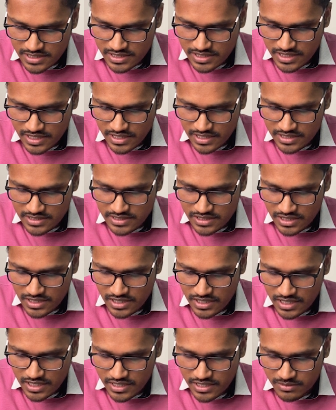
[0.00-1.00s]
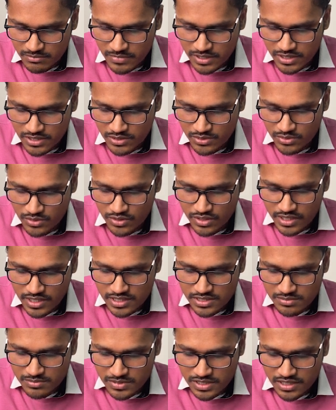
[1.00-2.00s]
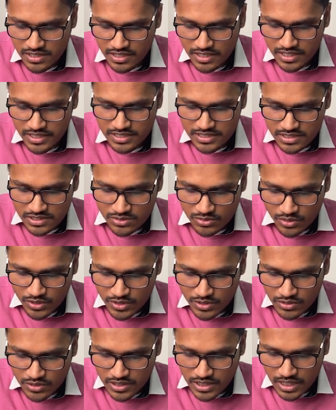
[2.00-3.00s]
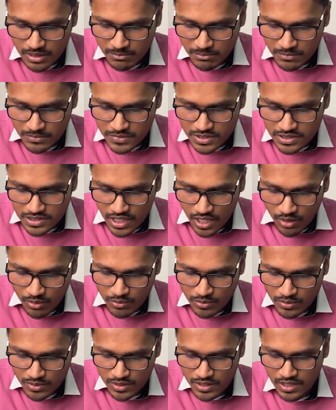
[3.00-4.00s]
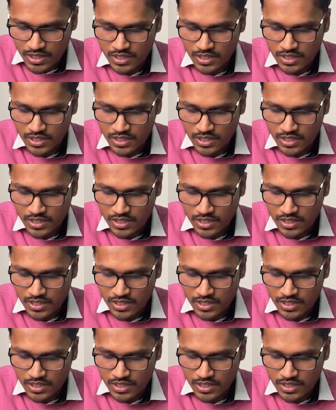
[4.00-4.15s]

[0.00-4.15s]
that is the ultimate neurotransmitter release, is going to come down.